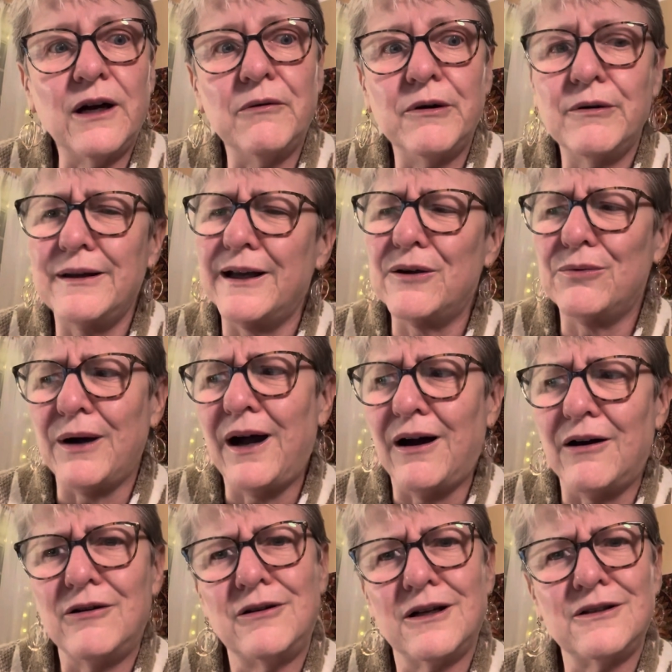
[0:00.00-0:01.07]
And we were like,
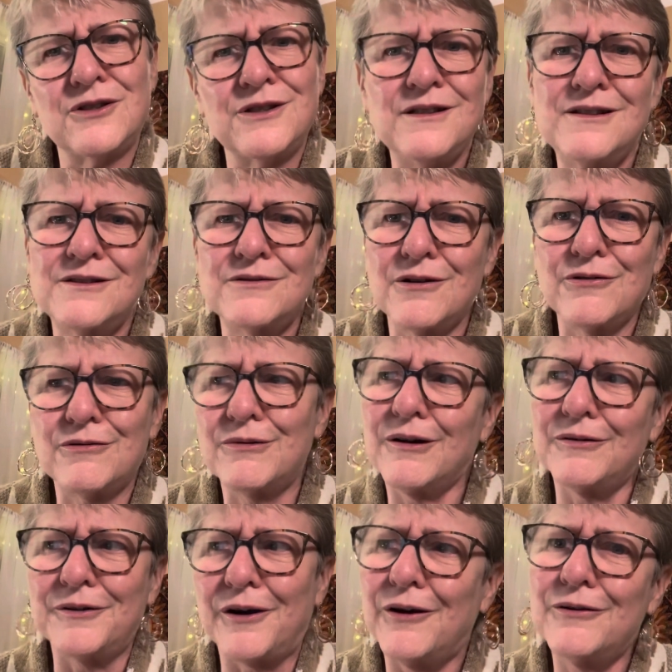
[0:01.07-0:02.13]
wow. And she's so
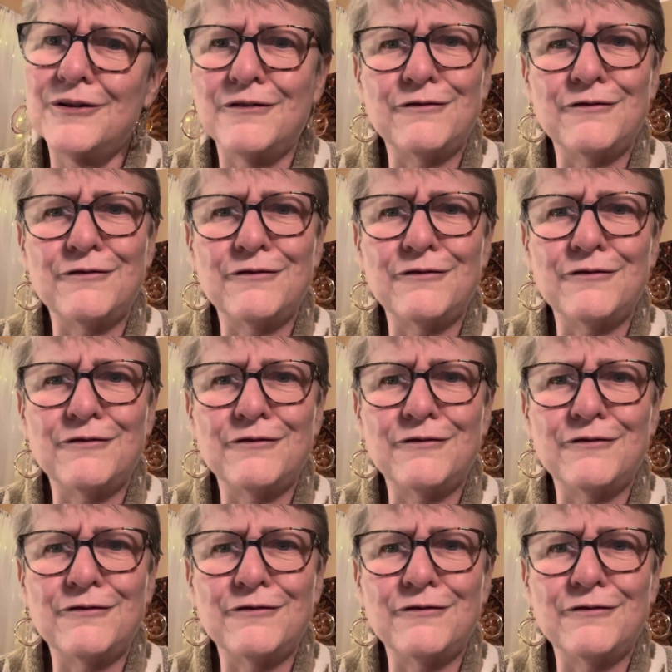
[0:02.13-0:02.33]
well known